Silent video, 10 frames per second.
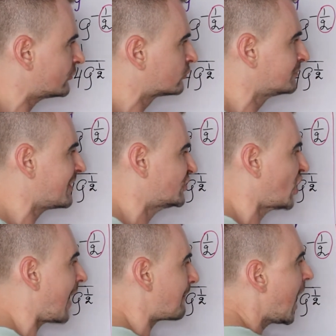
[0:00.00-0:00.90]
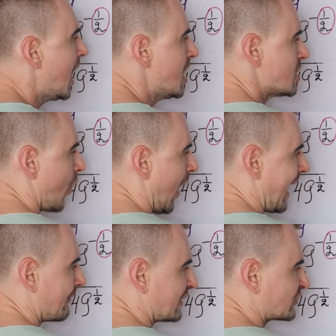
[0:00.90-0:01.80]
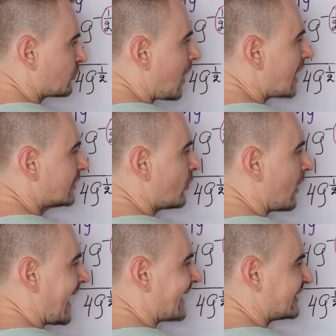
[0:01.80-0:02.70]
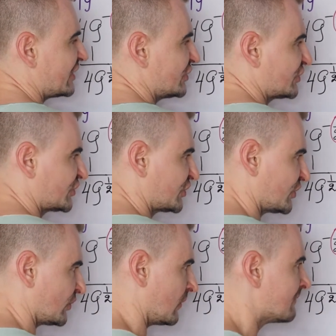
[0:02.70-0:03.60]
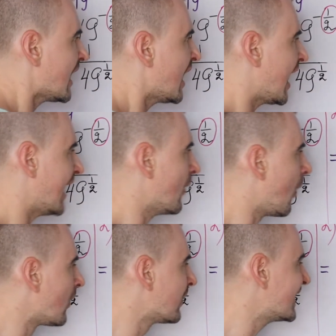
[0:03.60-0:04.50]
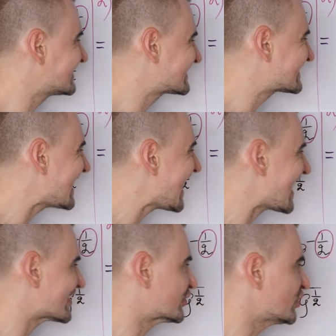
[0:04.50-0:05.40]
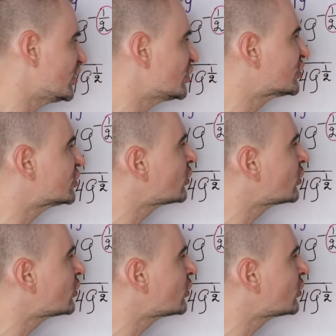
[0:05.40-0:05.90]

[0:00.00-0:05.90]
you could match up. Your m is 1, your n is 2. And all that says is